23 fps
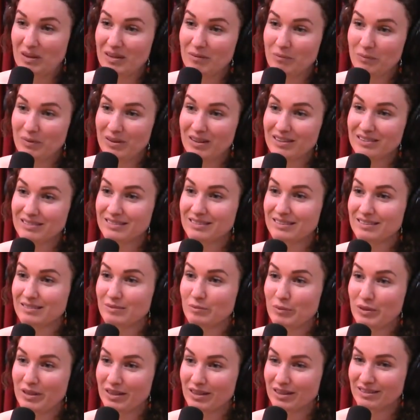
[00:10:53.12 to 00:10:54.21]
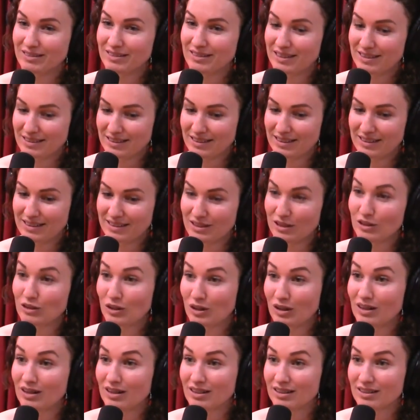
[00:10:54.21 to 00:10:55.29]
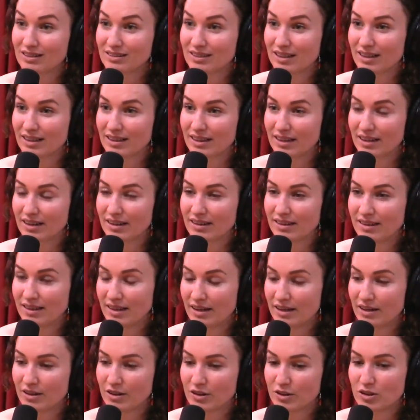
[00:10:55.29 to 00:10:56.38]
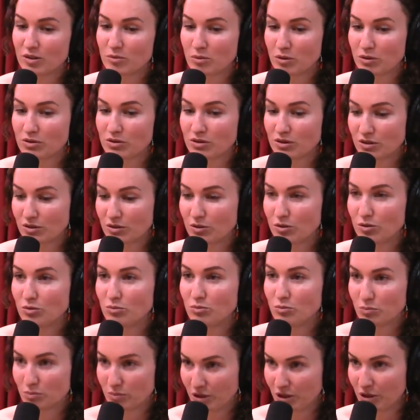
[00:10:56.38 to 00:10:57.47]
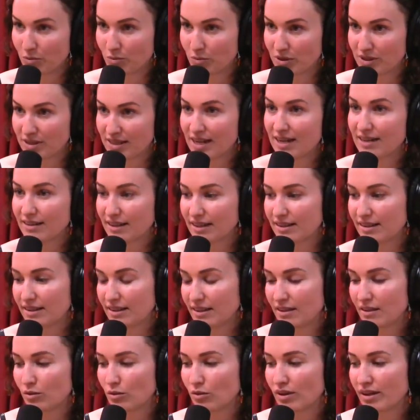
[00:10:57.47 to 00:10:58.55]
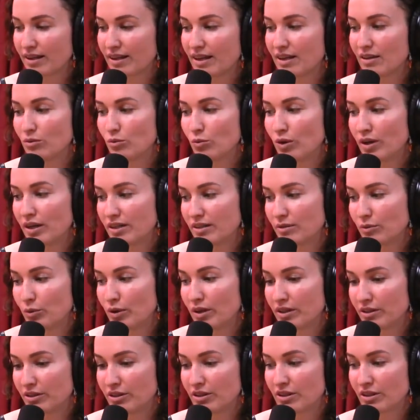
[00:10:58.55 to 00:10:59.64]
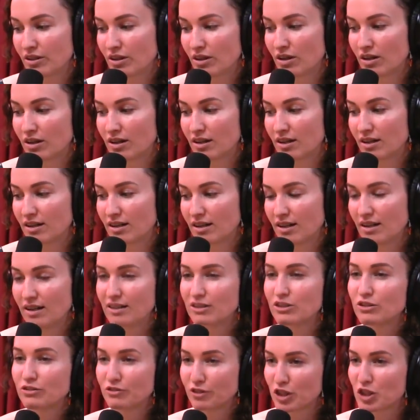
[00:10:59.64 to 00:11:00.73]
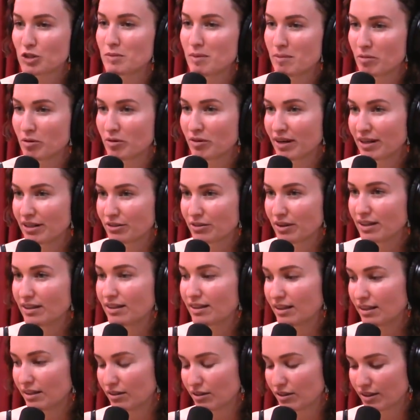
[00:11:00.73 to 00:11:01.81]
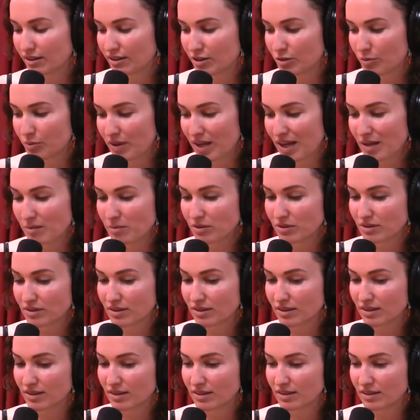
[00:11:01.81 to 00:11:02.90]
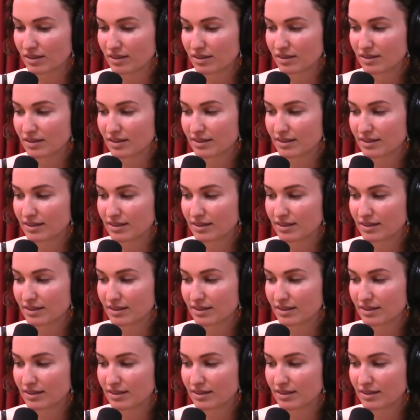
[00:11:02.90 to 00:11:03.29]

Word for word: Because because this it's the law. Like they they are supposed to you know protect. Like the again, what what good are so First Amendment rights? Right. The, like to be able to to